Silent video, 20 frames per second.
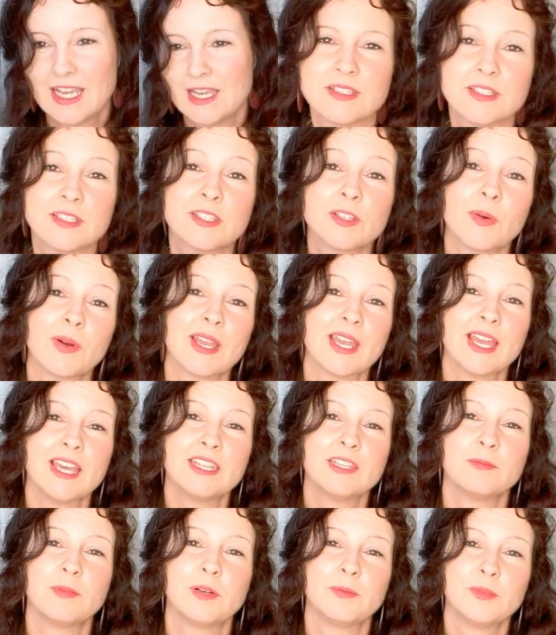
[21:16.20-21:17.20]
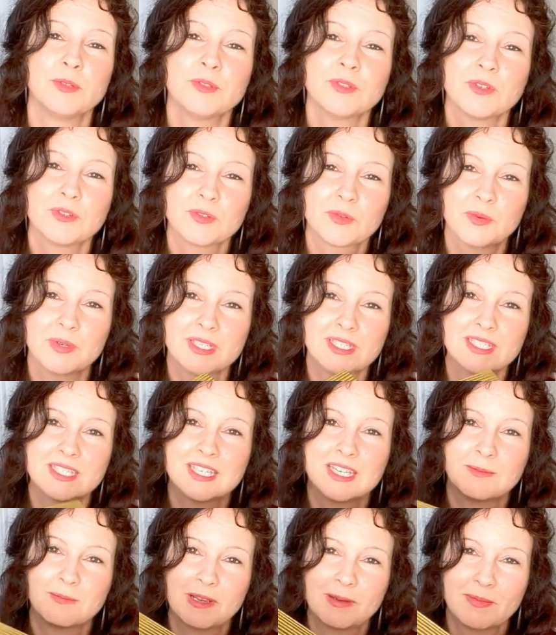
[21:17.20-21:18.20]
So I had the Balbusso twins
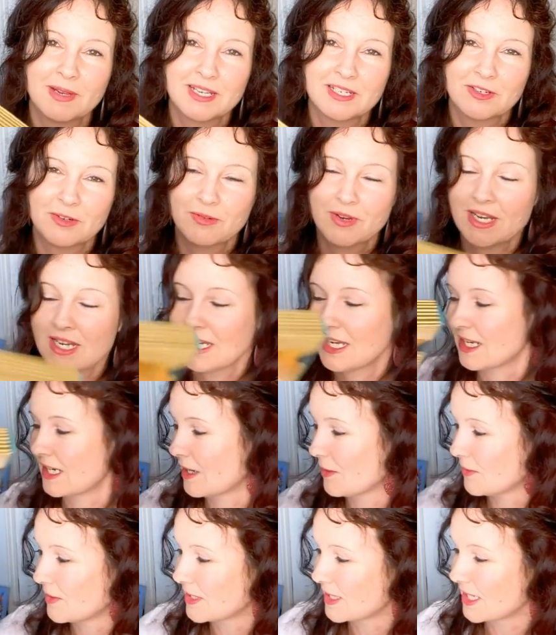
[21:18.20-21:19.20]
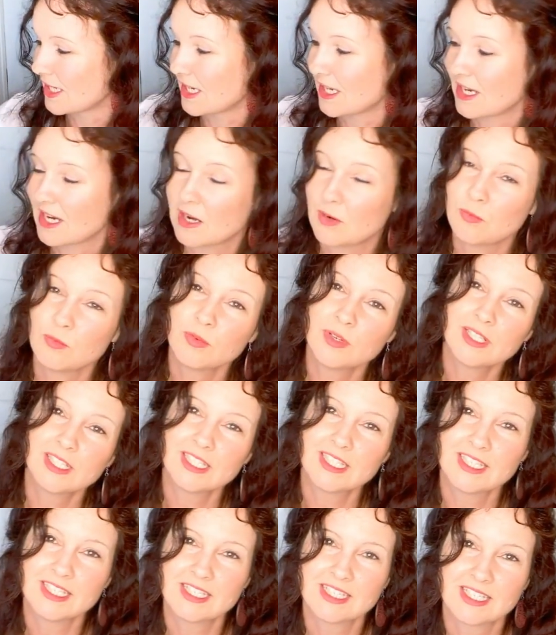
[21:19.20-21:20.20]
in my mind already, and I was thinking I really
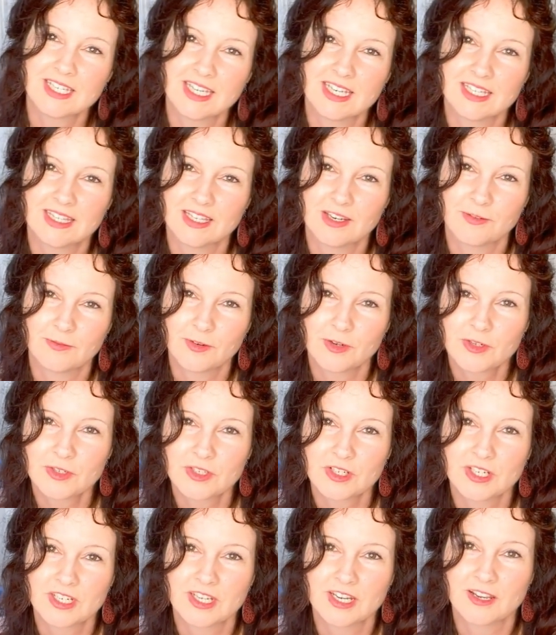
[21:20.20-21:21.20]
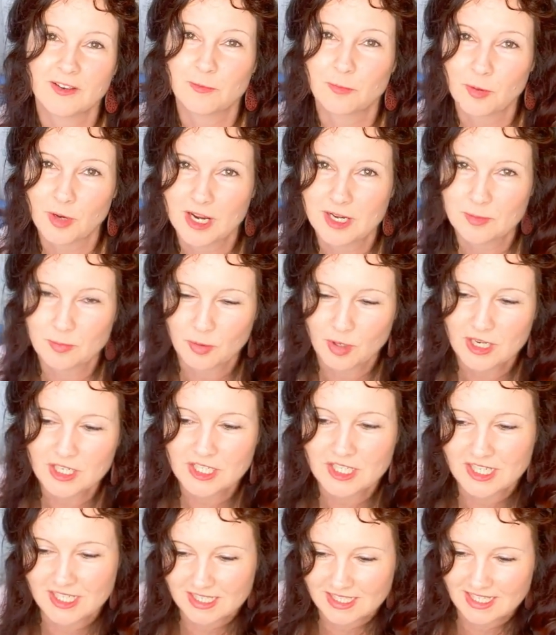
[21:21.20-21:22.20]
need to get their version of Pride and
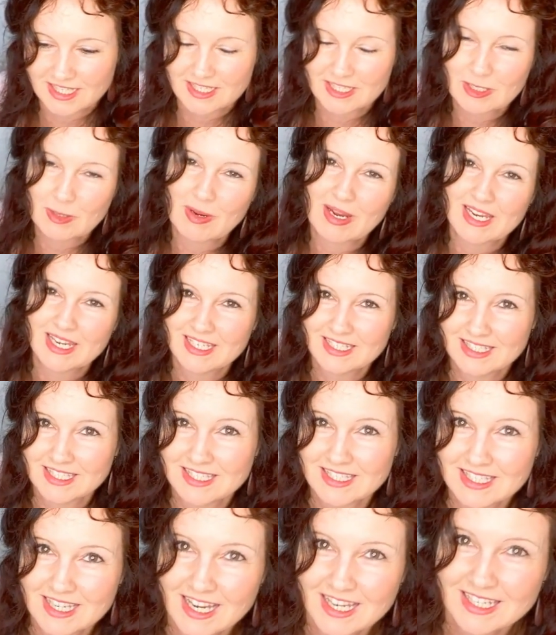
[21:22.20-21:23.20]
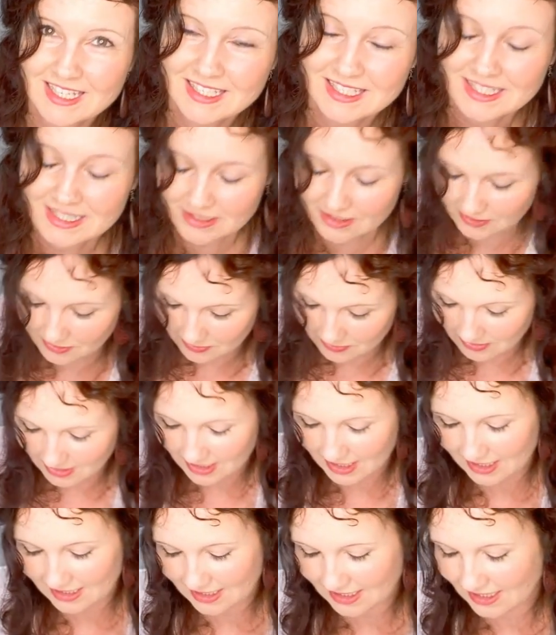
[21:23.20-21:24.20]
Prejudice, and so I had decided to do
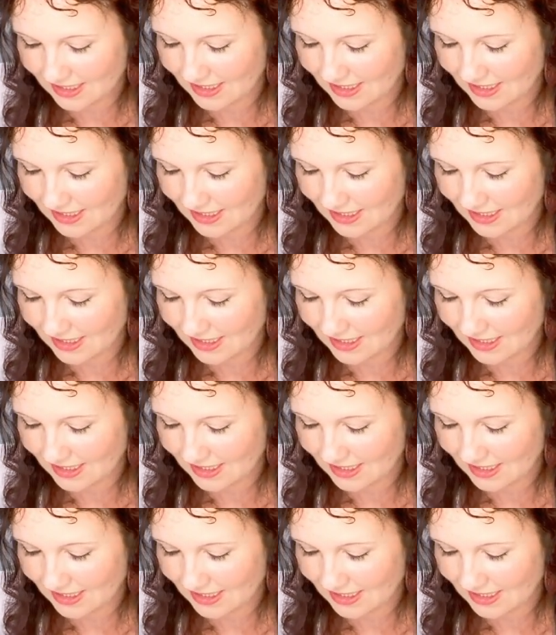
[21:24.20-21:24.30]
that.